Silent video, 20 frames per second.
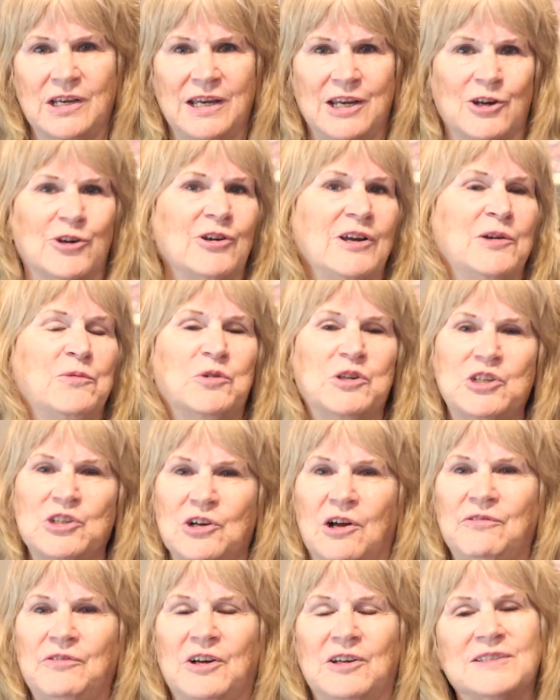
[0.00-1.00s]
here in
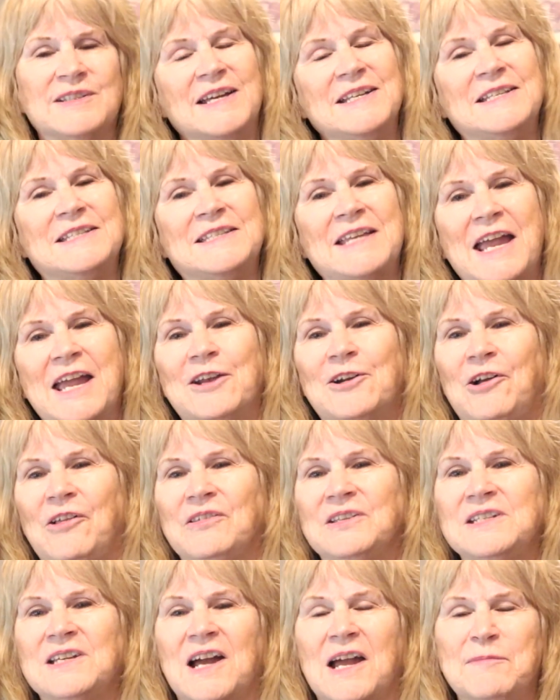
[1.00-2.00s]
Wichita Falls. I say it all
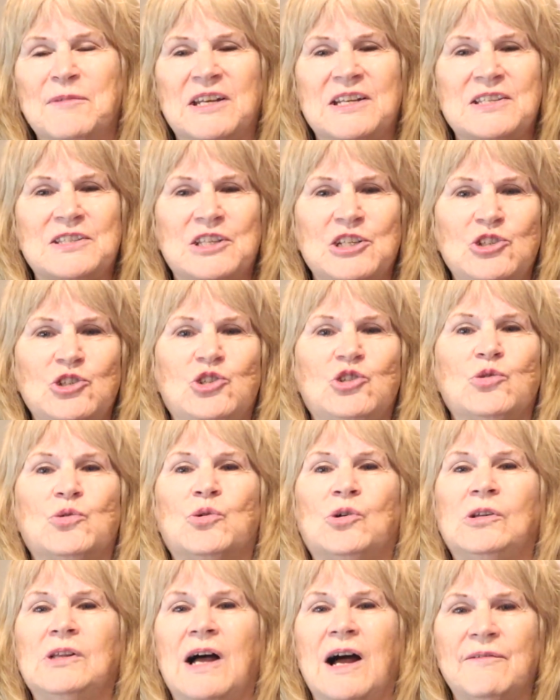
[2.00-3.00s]
the time. It is the
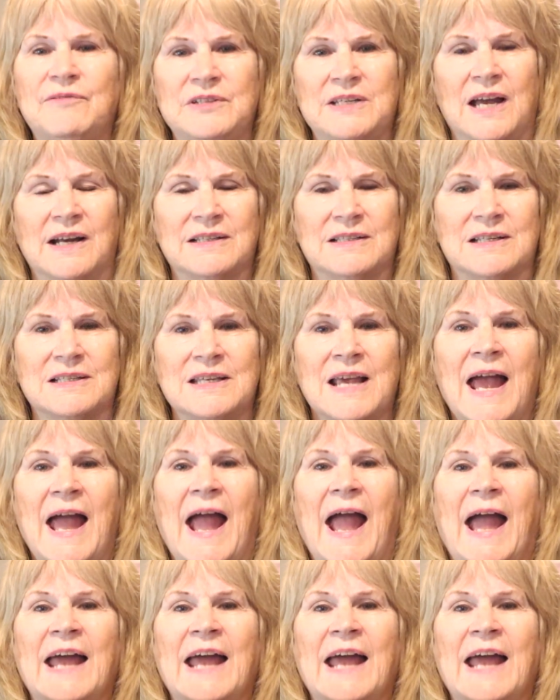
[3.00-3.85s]
jewel of Texas.